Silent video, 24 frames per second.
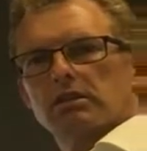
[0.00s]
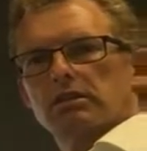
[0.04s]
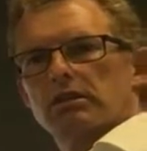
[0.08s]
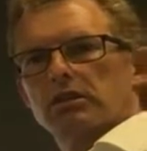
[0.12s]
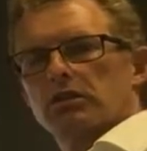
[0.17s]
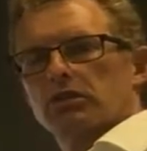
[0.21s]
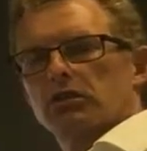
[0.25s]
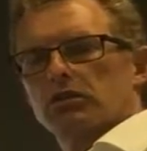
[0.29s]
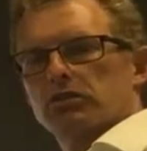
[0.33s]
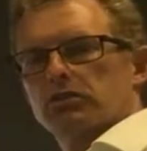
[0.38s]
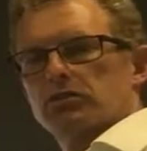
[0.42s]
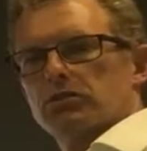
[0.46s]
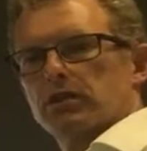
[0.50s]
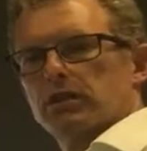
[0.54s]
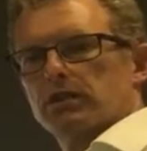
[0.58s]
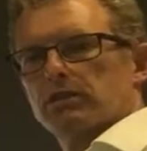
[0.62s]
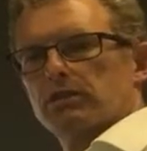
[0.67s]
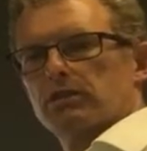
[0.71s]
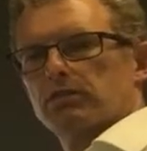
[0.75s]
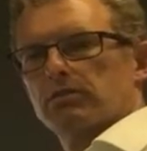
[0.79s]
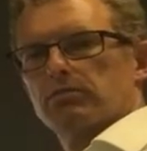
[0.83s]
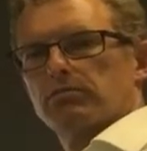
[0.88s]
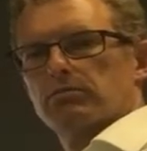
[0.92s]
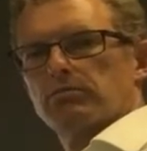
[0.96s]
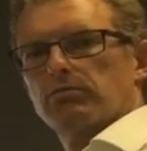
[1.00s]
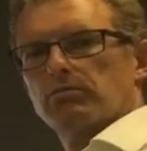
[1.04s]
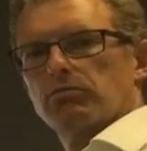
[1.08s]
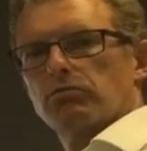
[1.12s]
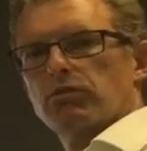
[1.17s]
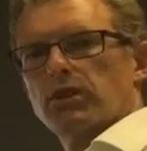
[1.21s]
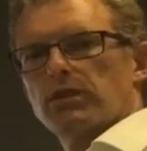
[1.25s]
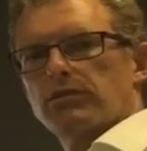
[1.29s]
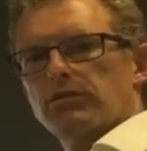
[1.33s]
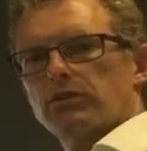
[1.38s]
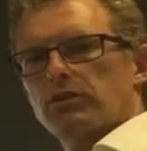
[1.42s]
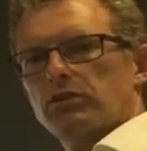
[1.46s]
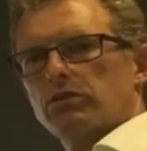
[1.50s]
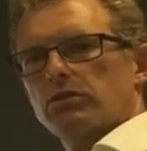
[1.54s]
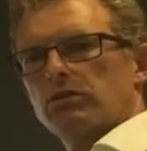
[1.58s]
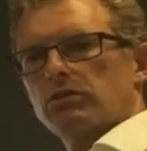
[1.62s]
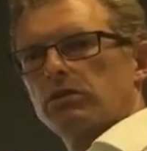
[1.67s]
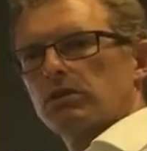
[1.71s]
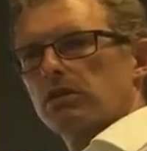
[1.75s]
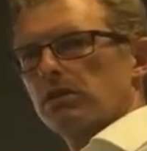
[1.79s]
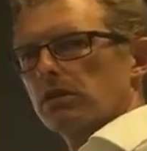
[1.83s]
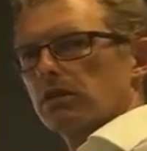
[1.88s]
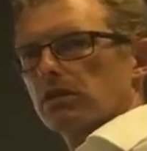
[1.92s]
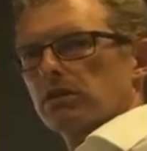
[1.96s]
the contract revenue,
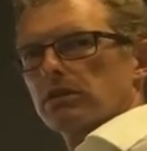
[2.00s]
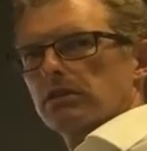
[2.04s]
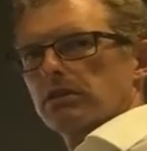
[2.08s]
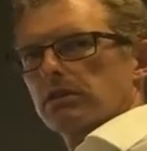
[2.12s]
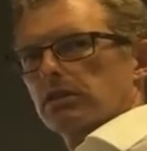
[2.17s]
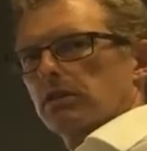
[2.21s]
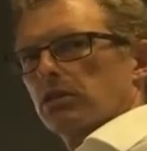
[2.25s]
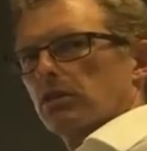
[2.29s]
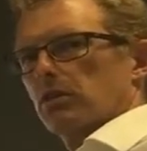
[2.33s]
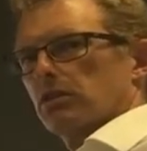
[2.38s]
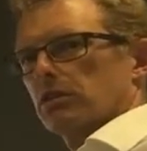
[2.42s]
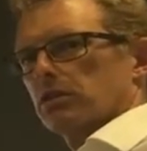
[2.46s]
the